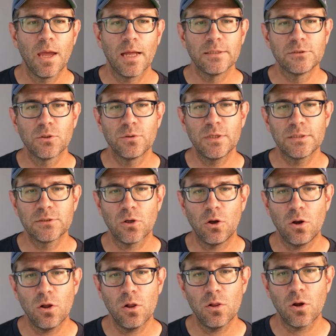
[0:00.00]
And so this
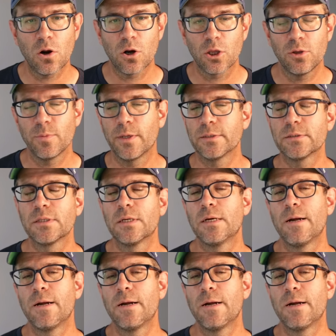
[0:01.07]
all argument